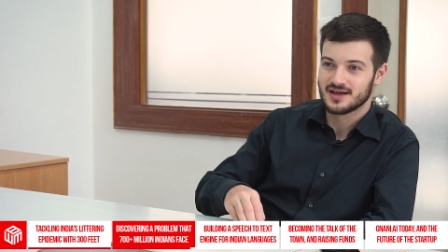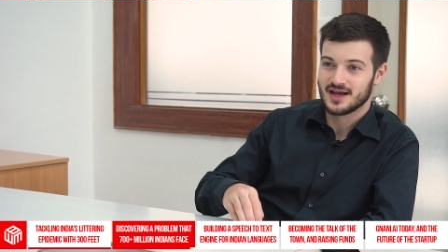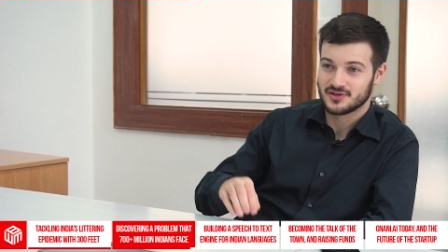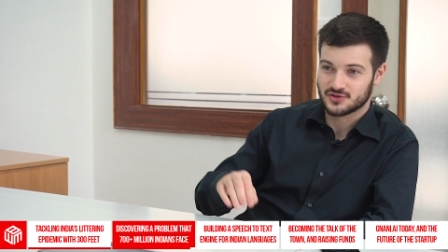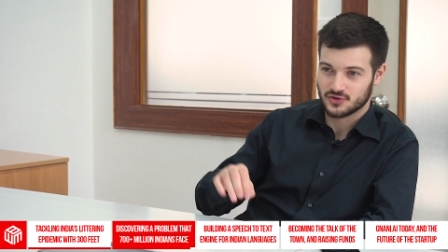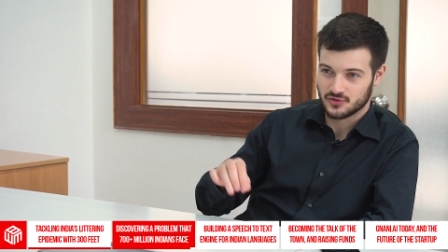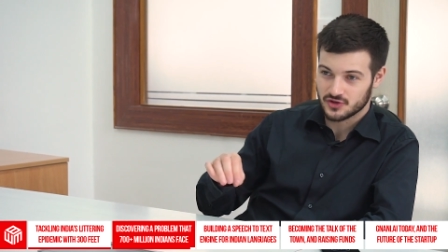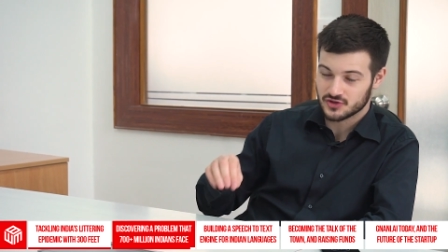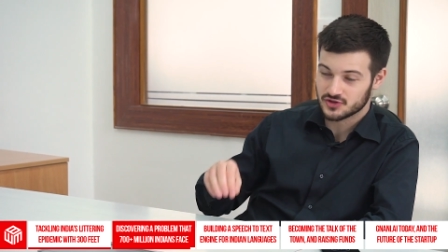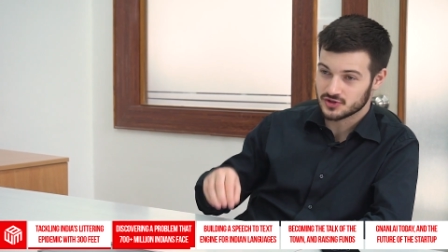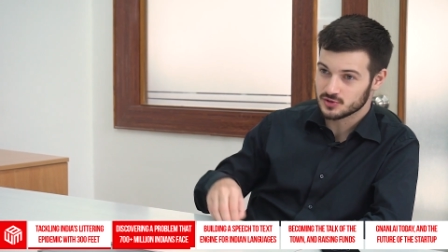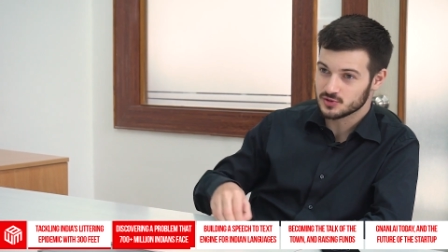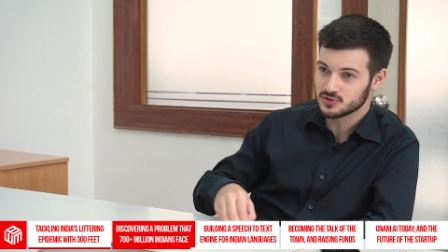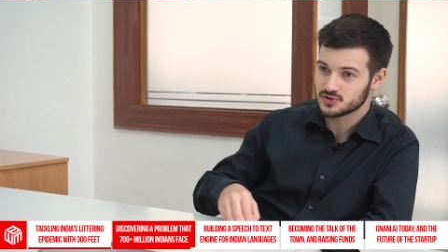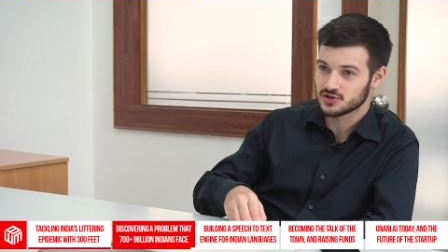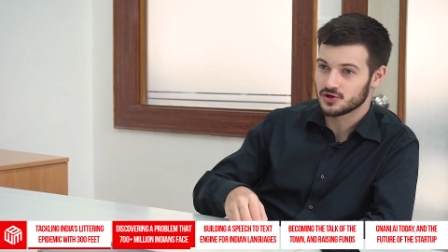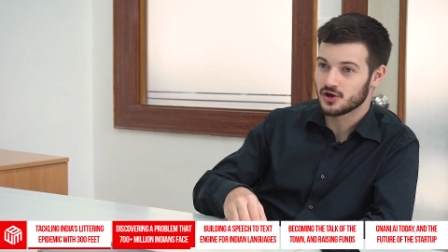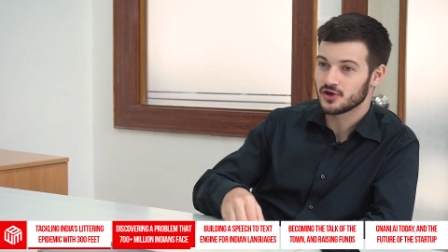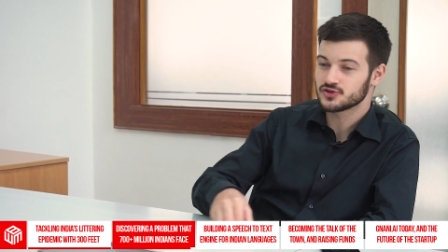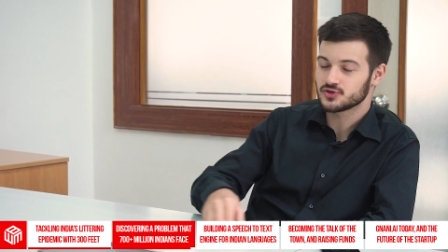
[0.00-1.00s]
And so the
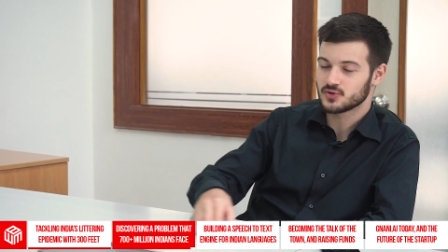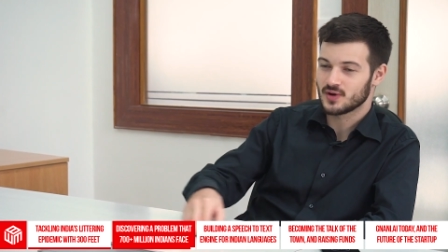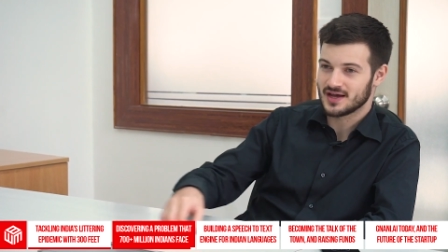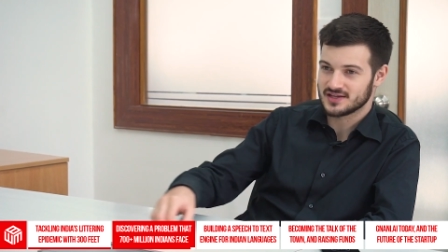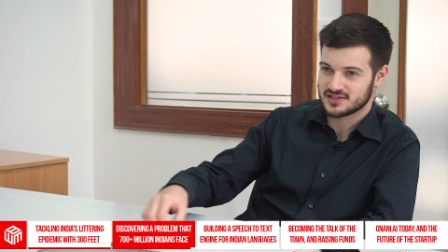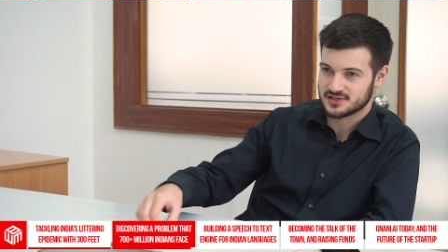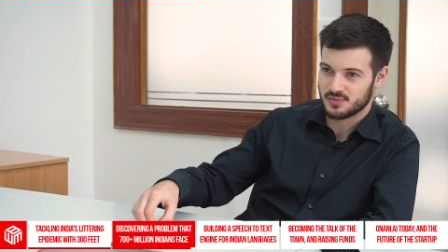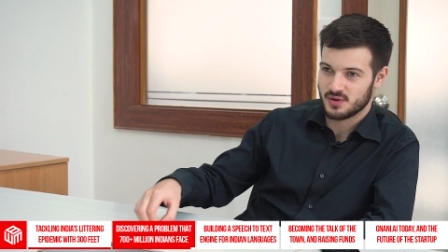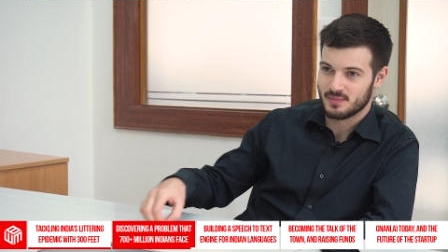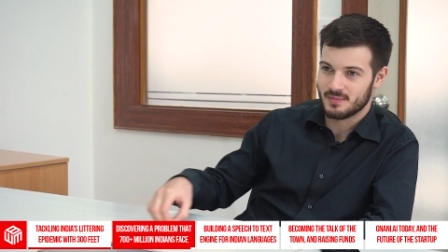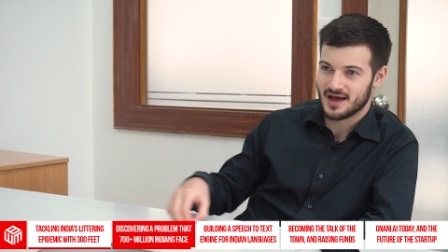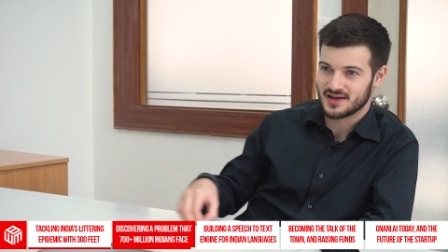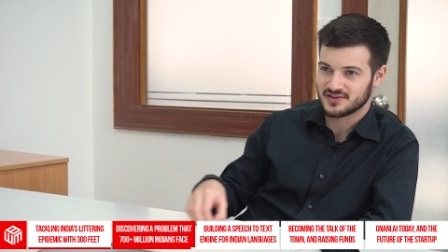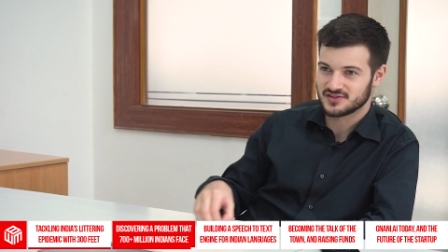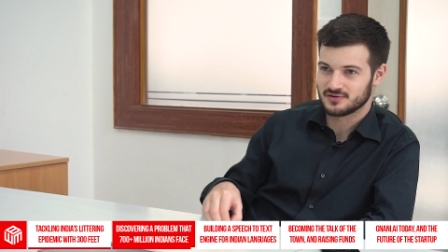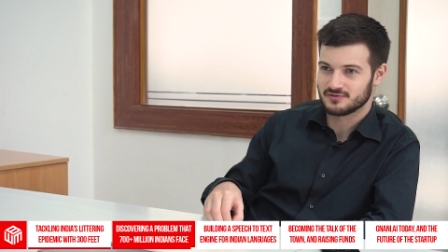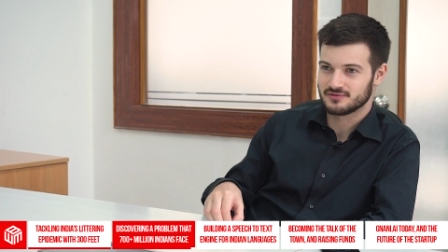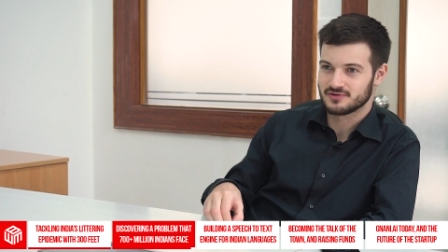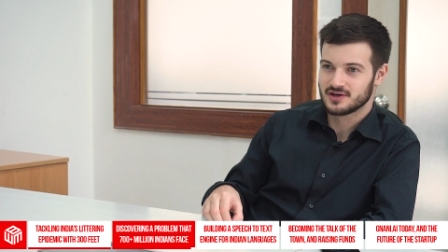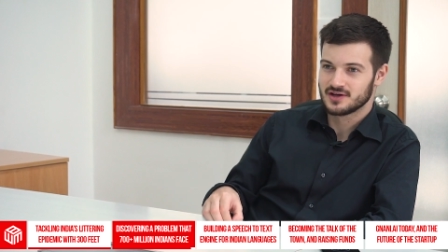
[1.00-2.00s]
solution also has to be
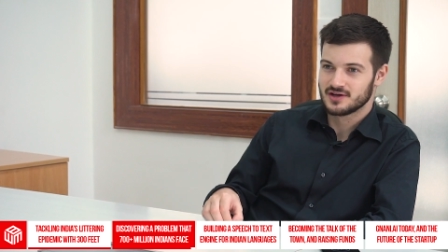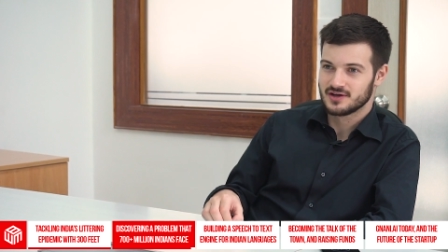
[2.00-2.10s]
massive.